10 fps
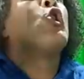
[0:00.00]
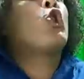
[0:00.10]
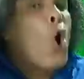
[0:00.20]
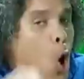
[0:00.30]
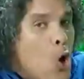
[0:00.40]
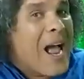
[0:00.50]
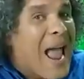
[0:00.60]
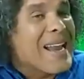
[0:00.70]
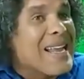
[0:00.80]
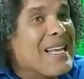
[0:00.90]
to
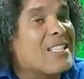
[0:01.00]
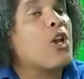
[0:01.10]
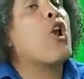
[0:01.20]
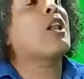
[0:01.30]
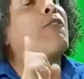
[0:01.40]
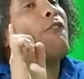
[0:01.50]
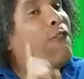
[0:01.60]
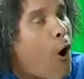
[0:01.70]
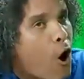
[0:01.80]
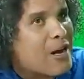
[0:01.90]
Guyanese, not
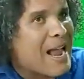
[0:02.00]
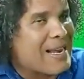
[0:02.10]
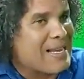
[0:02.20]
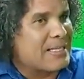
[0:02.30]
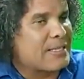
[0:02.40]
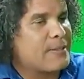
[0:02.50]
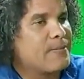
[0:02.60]
for Guyanese.